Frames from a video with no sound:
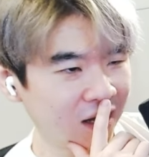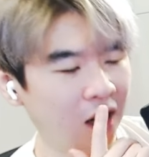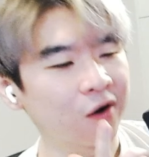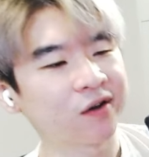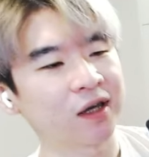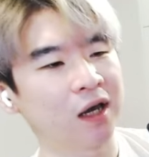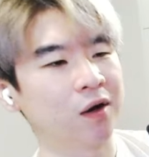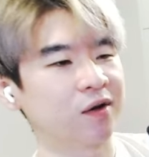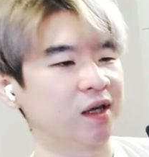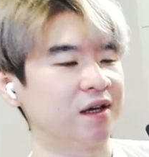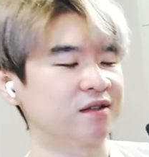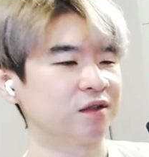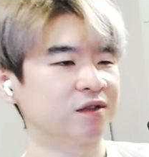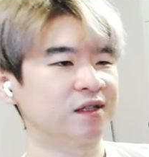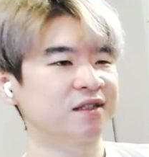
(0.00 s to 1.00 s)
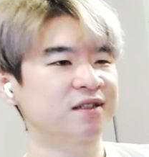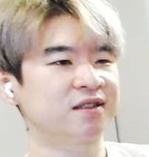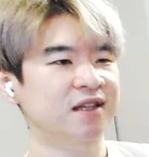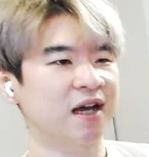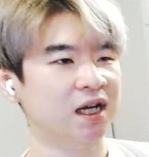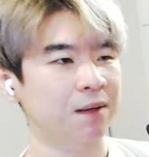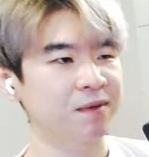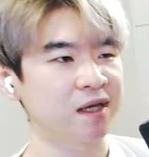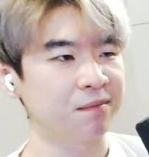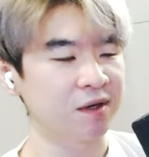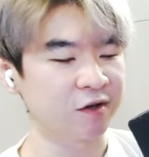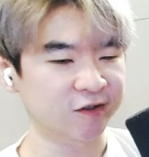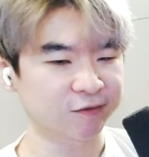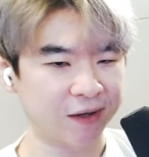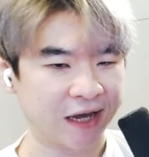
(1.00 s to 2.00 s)
Okay. So this is Takamiya
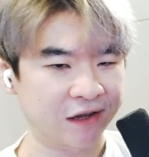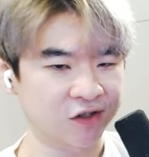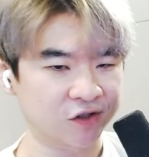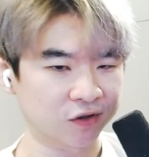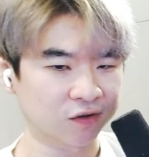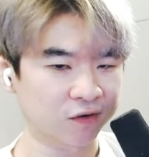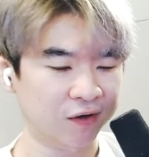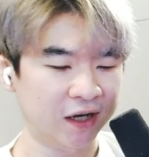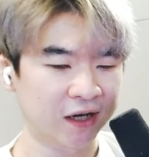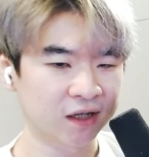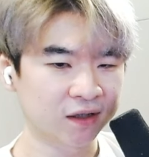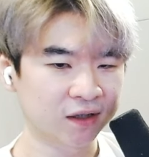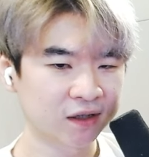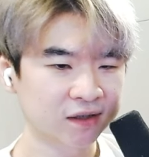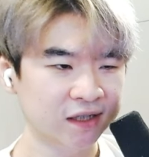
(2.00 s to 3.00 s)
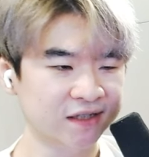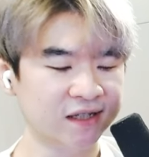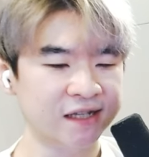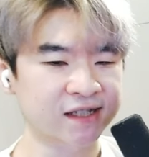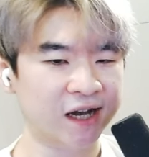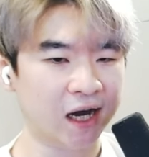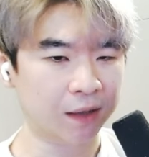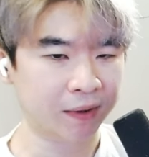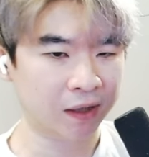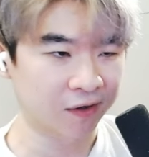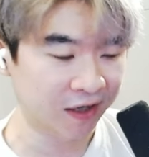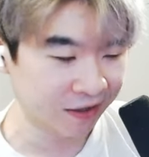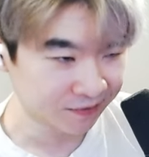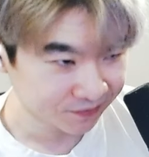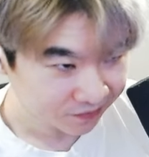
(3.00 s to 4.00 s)
Mio's angel, right? It's gotta be,
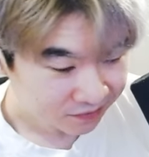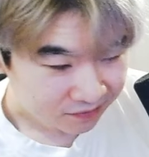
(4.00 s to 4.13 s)
right?